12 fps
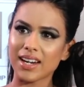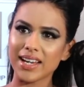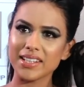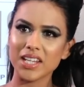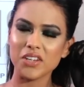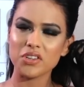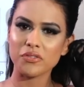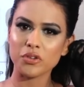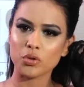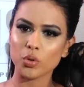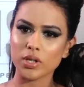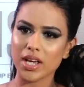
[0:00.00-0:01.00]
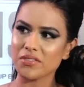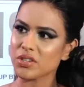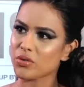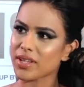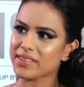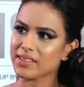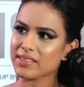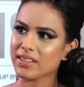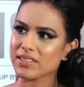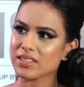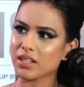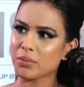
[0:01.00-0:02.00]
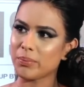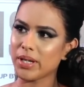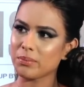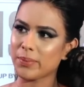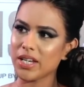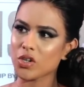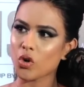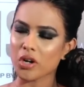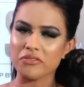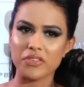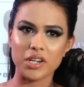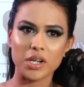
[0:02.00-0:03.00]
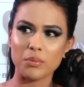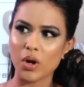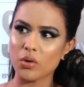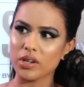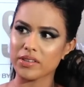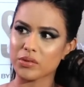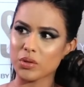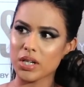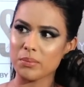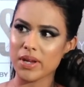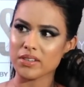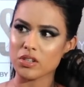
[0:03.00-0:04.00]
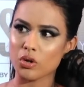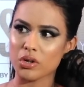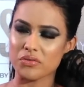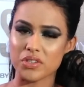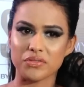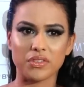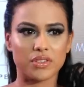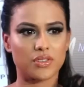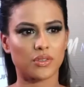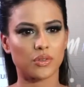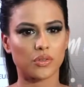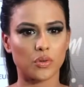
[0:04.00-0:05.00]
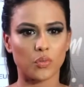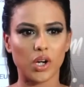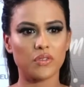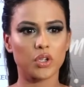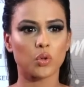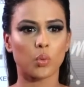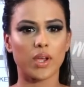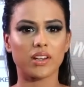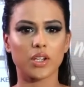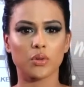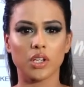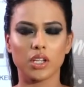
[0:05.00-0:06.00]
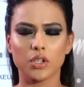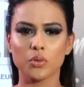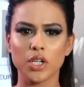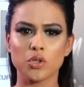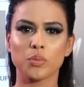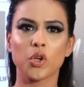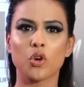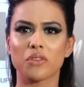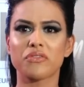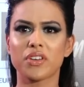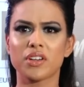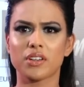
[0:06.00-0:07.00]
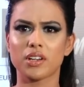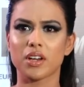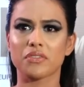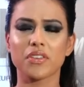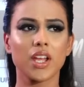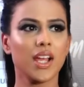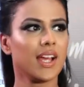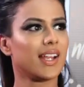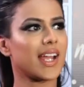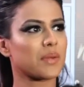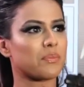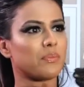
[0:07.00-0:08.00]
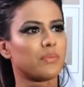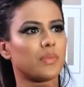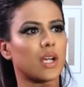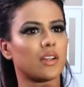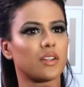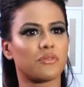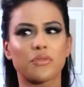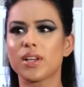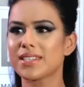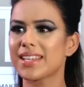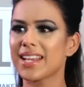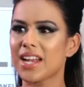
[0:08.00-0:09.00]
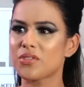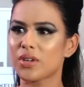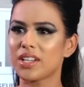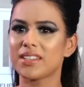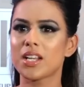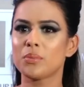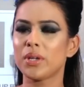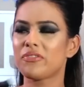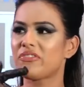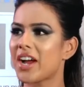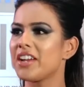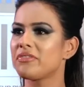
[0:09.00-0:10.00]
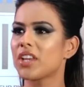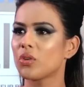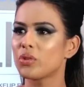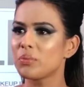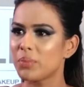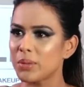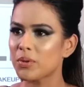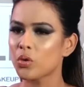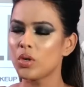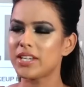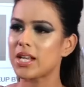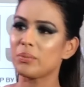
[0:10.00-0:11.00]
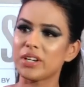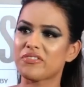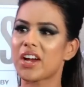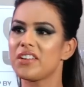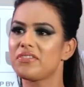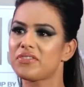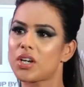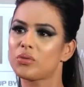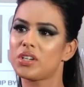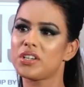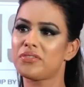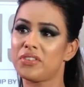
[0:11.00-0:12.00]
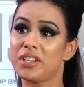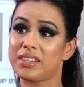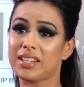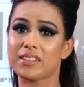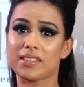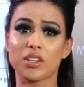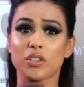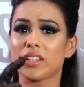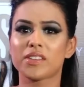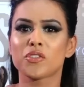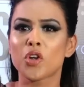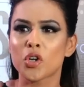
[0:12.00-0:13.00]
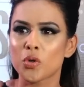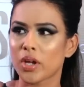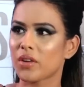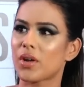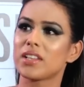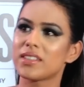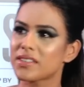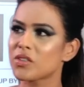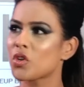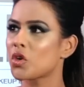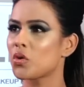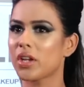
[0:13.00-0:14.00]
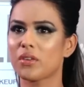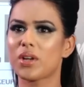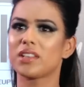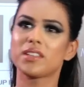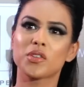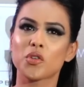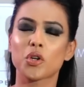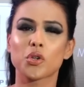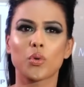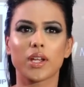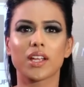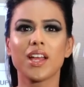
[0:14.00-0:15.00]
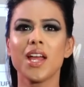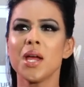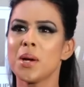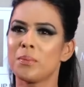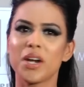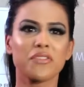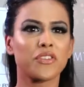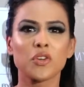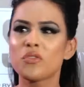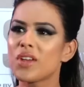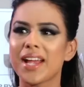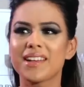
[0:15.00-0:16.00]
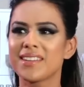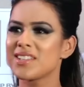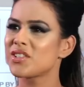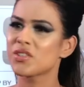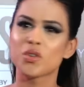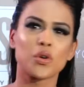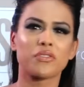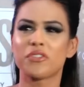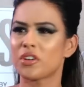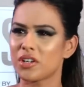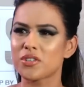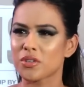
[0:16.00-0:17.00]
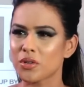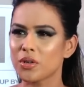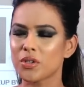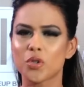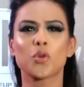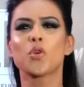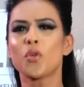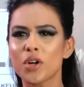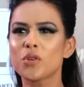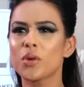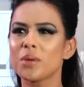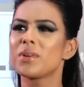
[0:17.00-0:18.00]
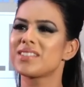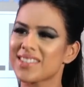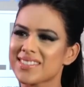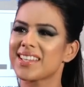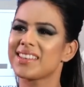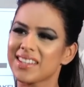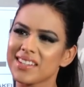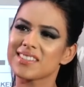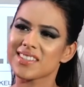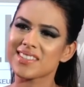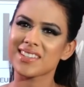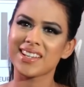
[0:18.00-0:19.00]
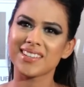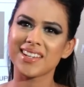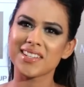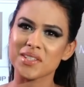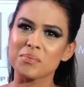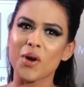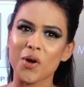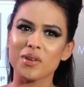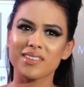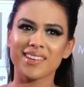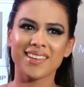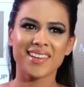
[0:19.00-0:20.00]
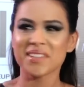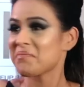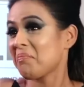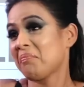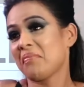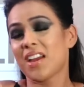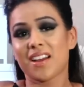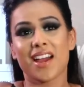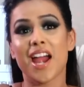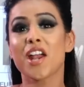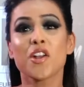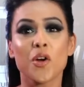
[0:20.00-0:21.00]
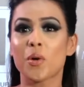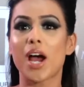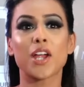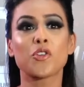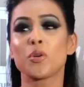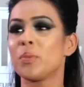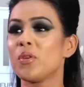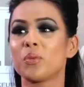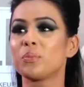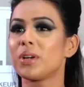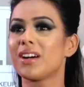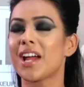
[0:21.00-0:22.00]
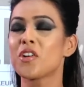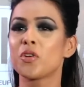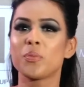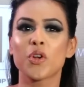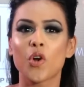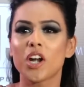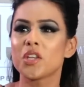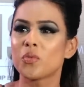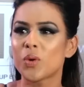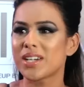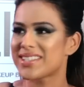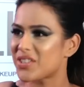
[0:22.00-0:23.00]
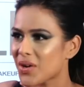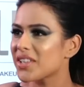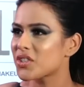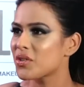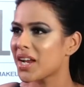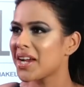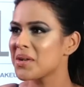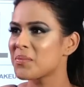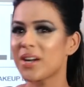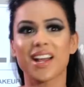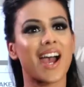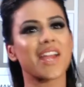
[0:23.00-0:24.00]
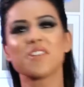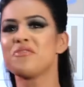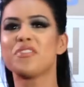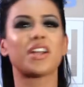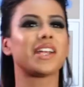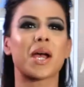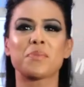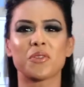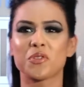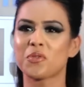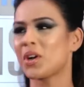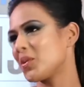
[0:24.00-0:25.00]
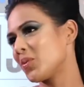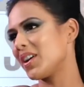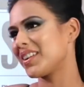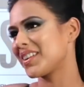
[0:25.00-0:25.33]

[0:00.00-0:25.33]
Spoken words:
I think even if you don't have a dressing sense, being confident about it really makes a lot of difference, you know. So whatever you're wearing, you need to be confident enough. Like, once I get ready, there'll be 5,000 people who will tell me 5,000 different things. And this is not looking right. This is not looking right. This is not going. But if you've liked it, just go for it, you know. Don't overdo it. But yes, I think just it's about... I don't know, I could be called the worst dress tonight, but I am very happy with what I'm wearing.